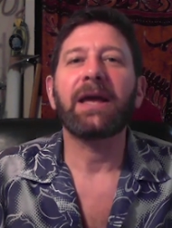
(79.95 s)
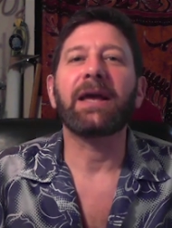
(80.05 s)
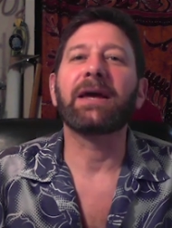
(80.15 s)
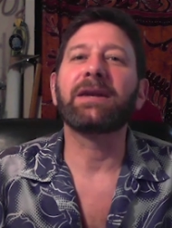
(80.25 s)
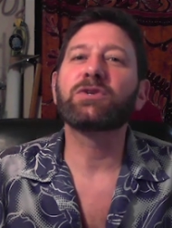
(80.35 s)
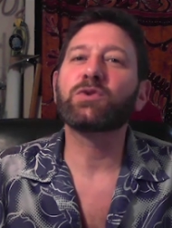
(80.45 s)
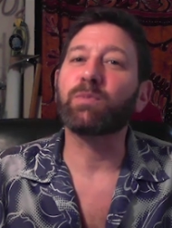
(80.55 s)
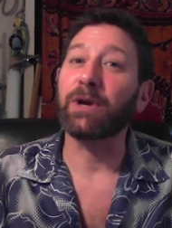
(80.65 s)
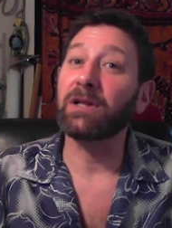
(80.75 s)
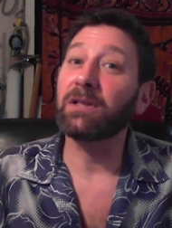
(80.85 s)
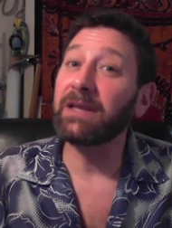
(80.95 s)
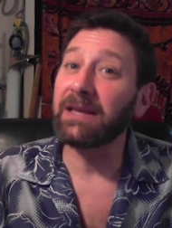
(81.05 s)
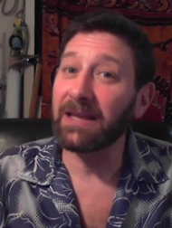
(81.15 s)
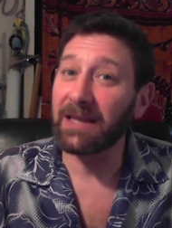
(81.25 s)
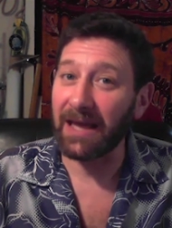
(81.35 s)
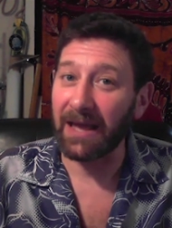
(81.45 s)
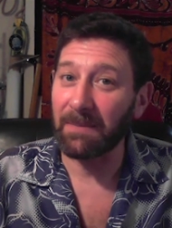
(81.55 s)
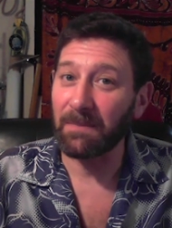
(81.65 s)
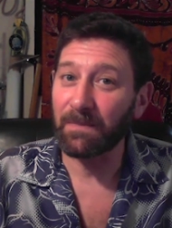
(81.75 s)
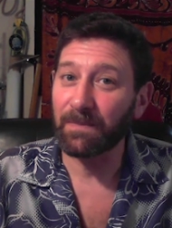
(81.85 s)
and spring cleaning
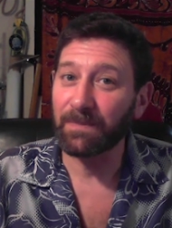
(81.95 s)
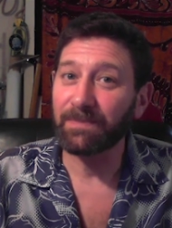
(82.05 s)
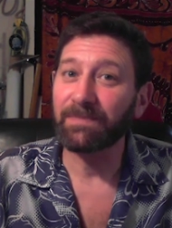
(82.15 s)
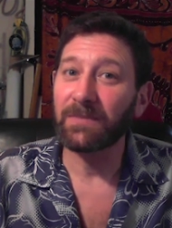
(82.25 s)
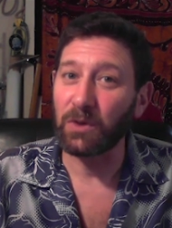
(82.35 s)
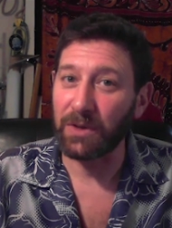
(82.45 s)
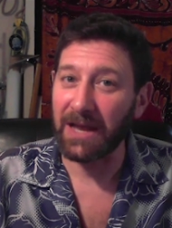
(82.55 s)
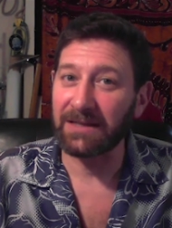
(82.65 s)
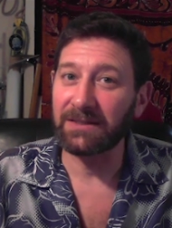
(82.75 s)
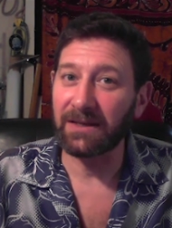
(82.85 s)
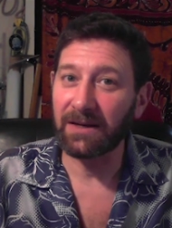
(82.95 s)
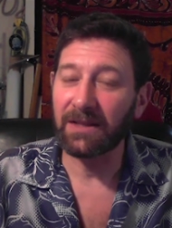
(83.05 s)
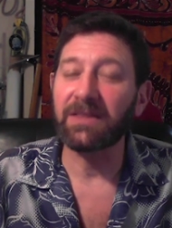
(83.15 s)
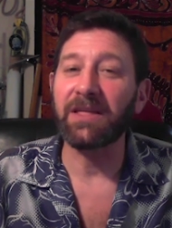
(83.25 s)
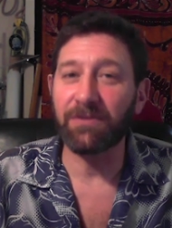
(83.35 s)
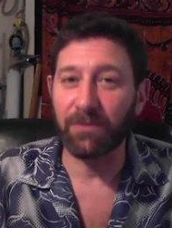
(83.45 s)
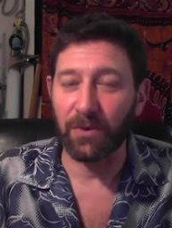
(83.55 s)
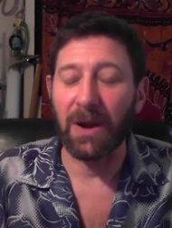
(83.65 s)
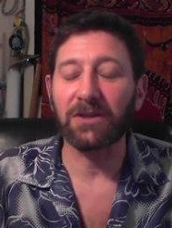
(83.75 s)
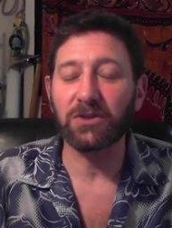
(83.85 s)
came. You guessed it, they
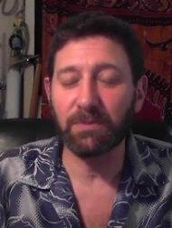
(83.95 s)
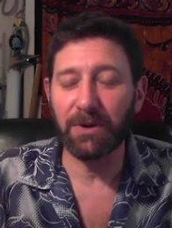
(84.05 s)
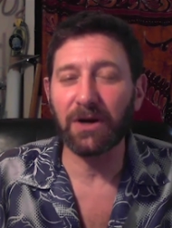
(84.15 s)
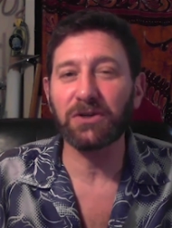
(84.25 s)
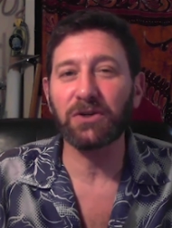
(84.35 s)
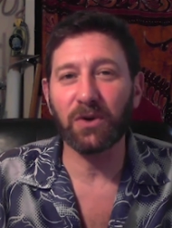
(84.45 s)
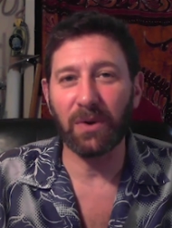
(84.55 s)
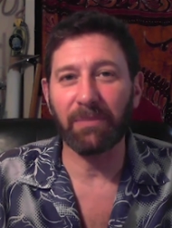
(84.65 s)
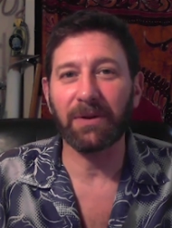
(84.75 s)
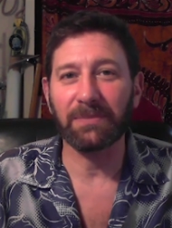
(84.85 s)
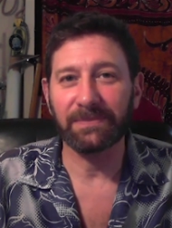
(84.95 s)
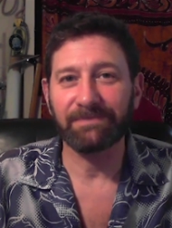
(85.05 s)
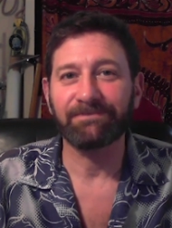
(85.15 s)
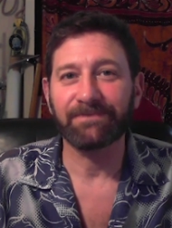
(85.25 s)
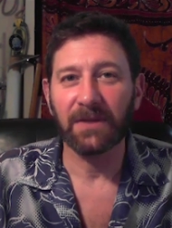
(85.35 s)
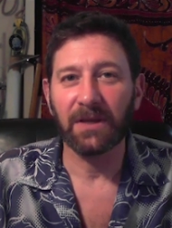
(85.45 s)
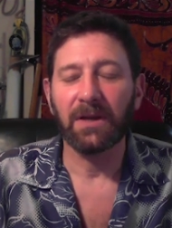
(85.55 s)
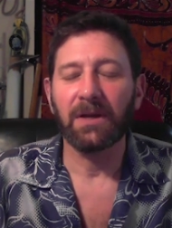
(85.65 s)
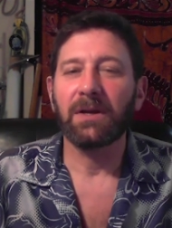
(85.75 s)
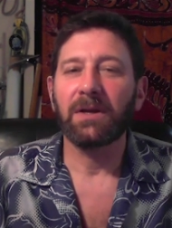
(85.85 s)
threw out some parachute equipment.
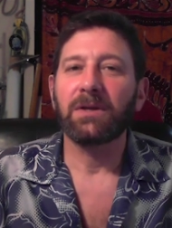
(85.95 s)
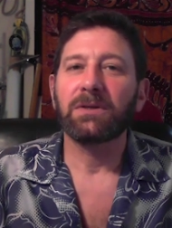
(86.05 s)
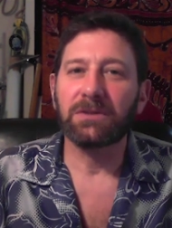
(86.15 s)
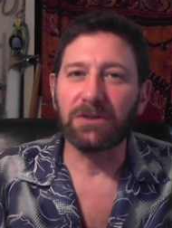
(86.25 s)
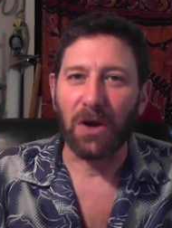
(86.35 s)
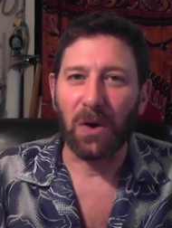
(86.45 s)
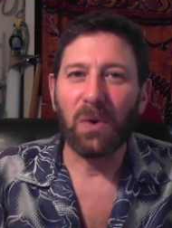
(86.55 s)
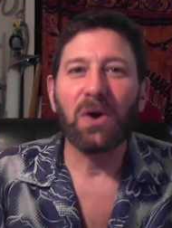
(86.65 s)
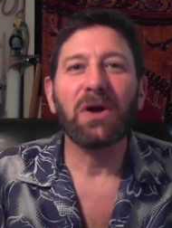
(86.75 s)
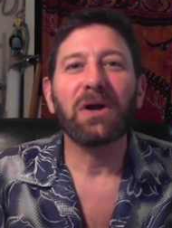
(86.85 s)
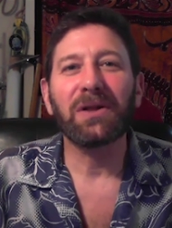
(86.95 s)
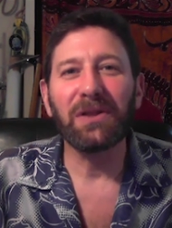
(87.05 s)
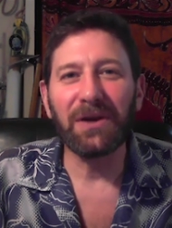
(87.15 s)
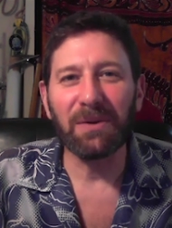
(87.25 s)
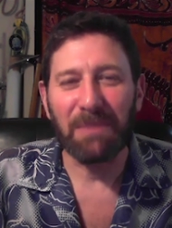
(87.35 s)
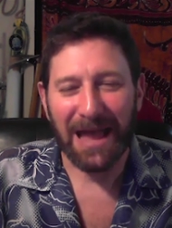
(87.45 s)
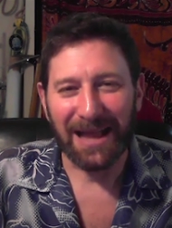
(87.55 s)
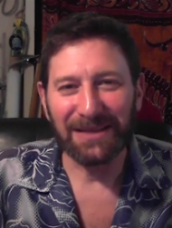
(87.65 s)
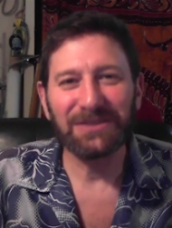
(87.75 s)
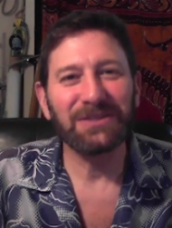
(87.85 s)
So clear
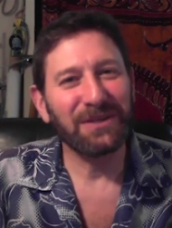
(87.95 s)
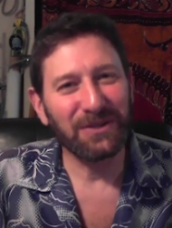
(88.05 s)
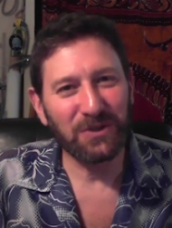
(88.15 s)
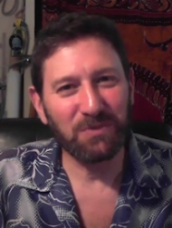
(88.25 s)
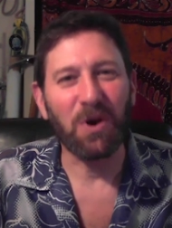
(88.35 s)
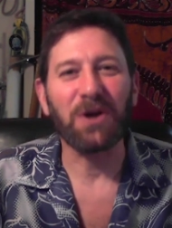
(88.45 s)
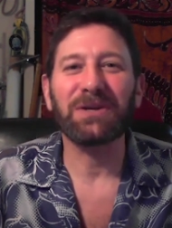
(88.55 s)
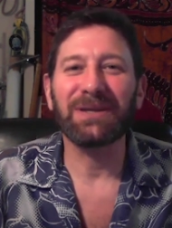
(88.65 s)
bags is smart,